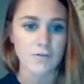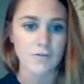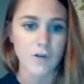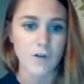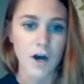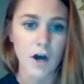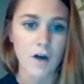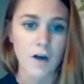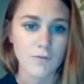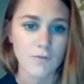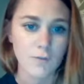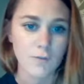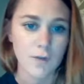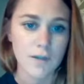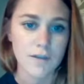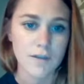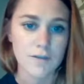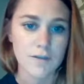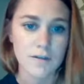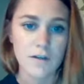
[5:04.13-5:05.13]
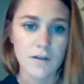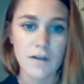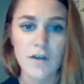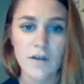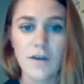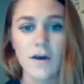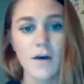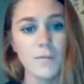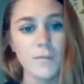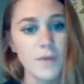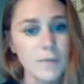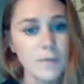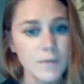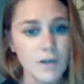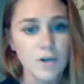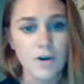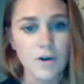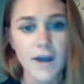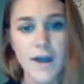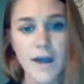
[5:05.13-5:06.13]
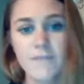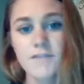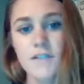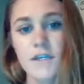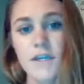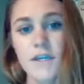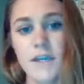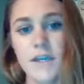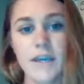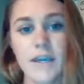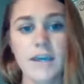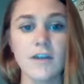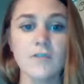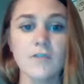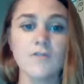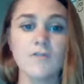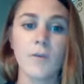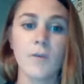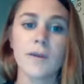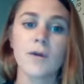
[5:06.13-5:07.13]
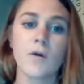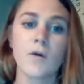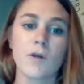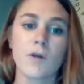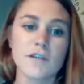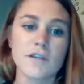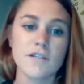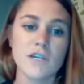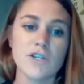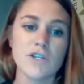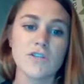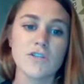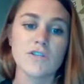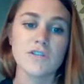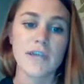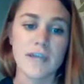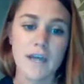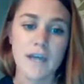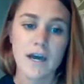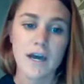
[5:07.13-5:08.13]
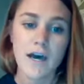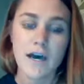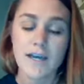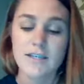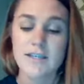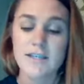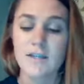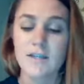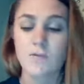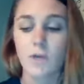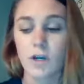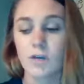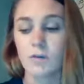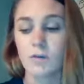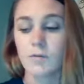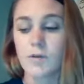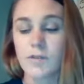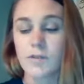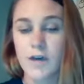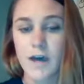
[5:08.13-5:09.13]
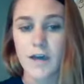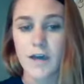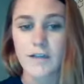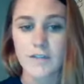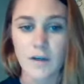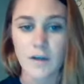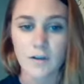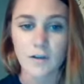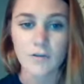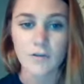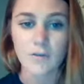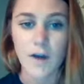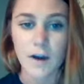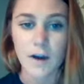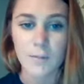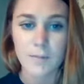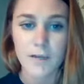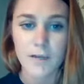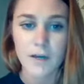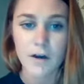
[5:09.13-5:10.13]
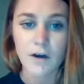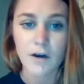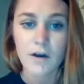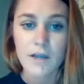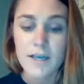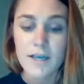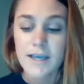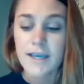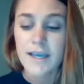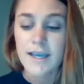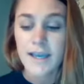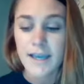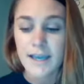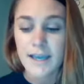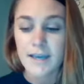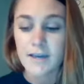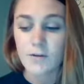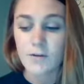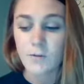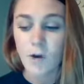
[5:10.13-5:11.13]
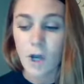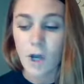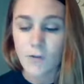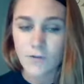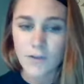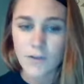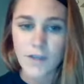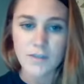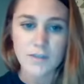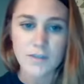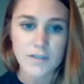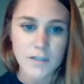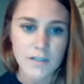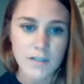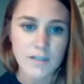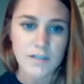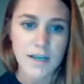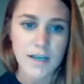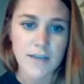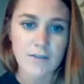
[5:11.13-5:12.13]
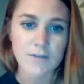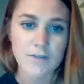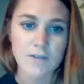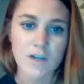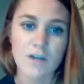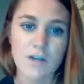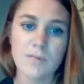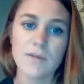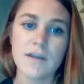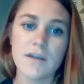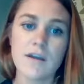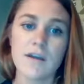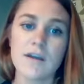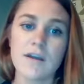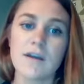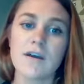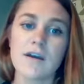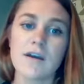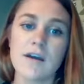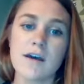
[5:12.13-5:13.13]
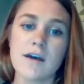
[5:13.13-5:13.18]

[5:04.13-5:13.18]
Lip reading: involved with amendment crafting and informing organizations like us and working with us on the Farm Bill. And we're hopeful that on the Senate side, there's going to be